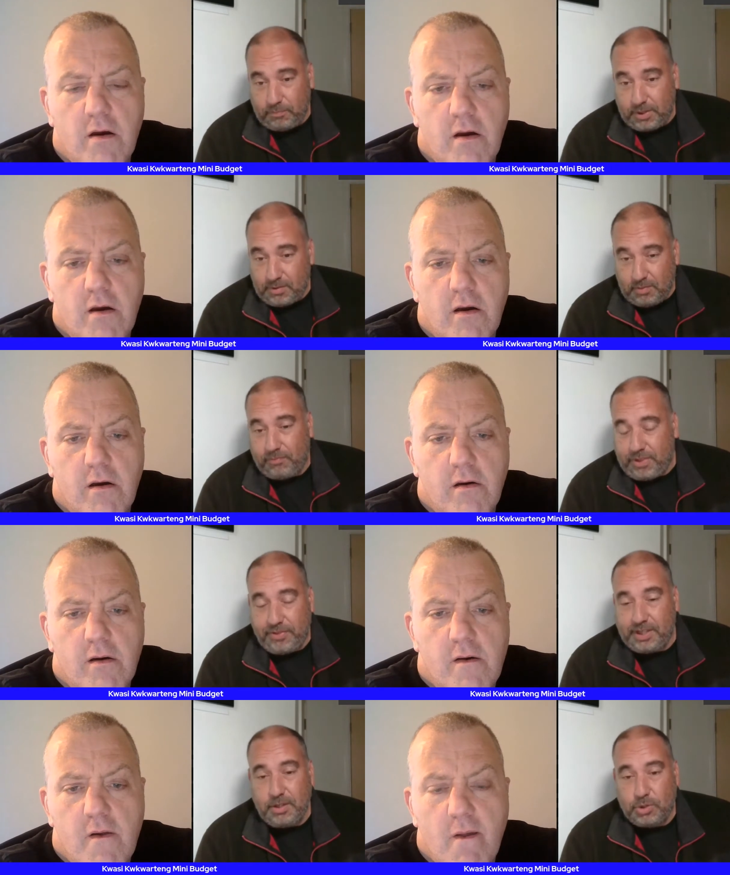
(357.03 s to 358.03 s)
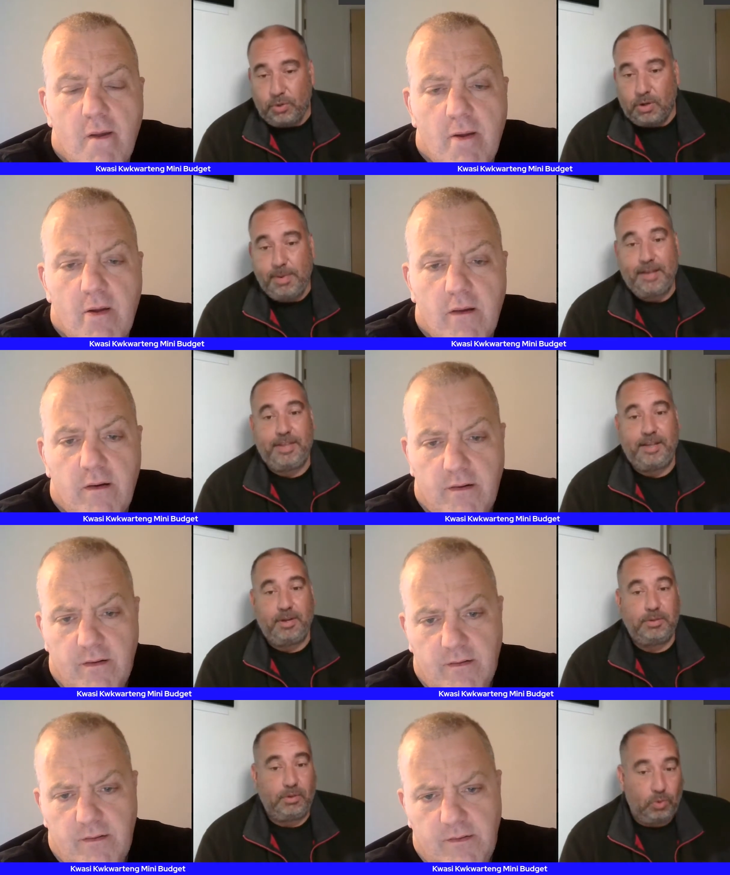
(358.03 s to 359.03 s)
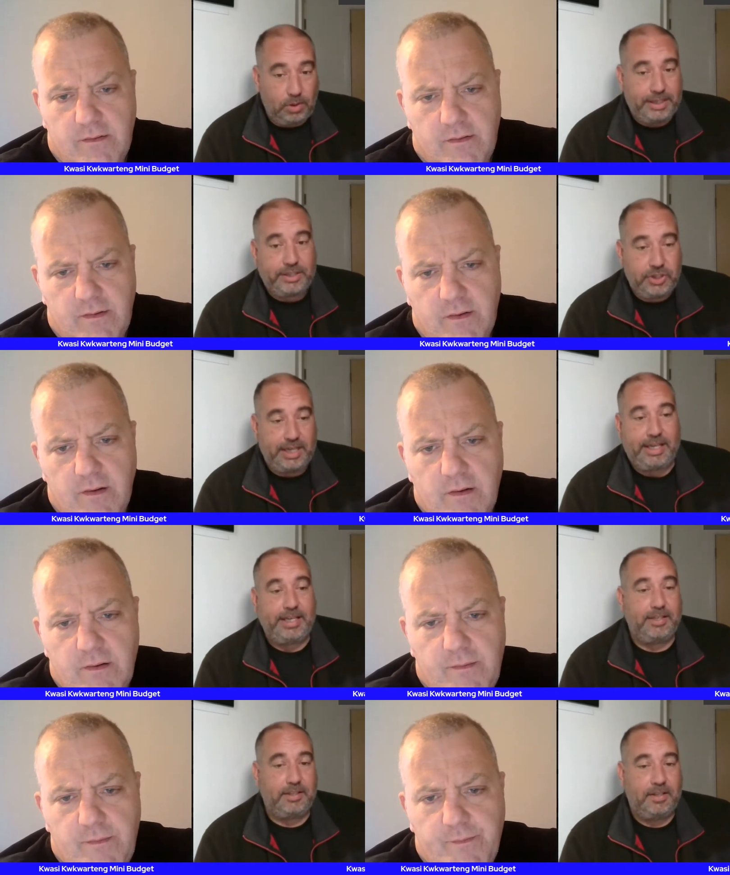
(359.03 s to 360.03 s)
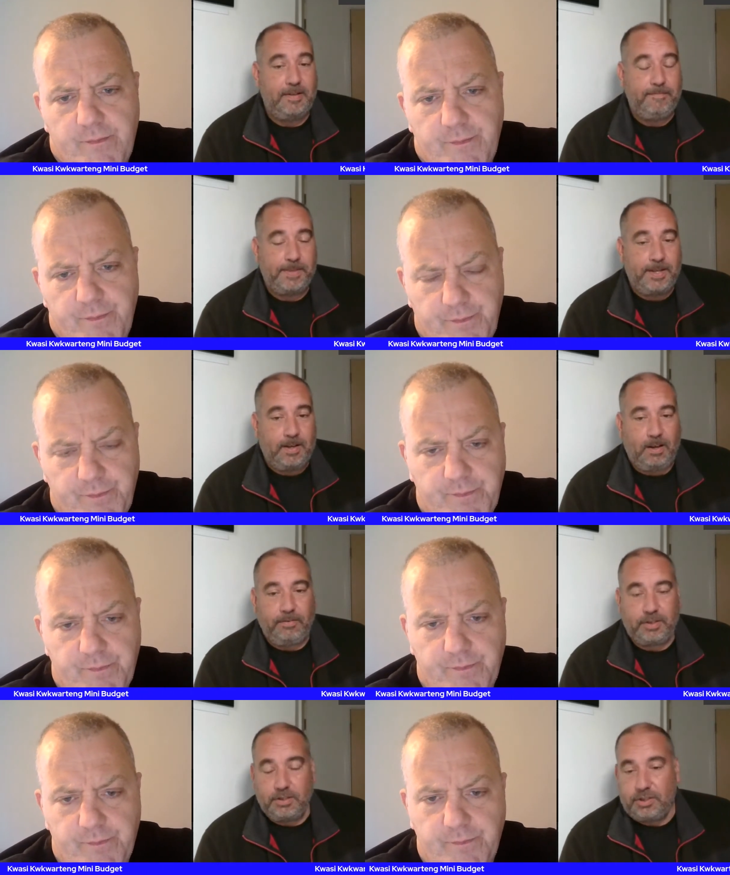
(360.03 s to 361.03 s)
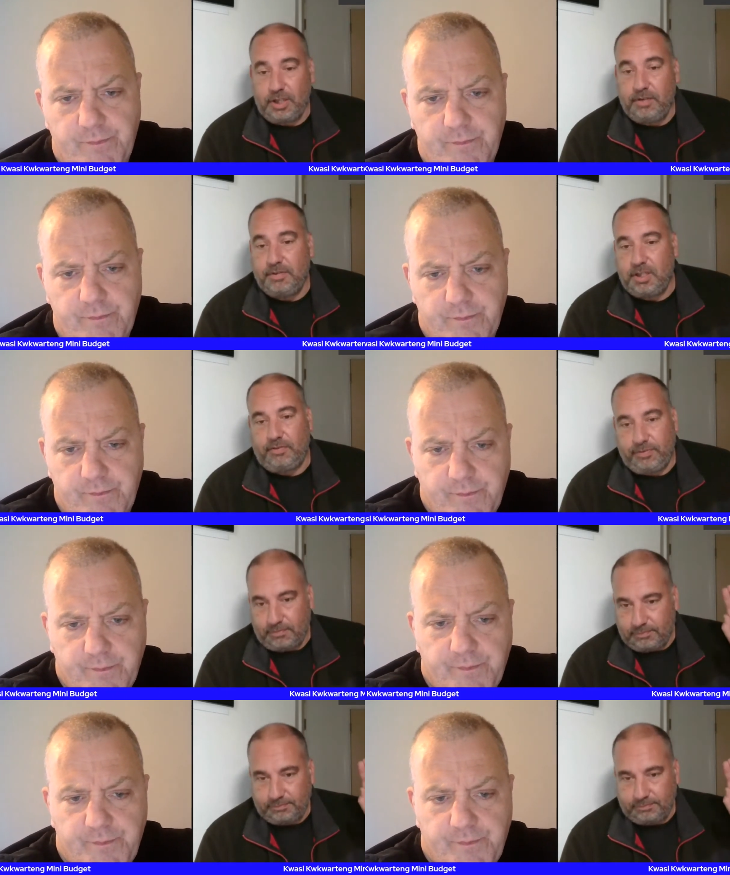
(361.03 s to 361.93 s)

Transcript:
Speaker 1: the, the, the thing you talk about there, though, is all these years of conservative,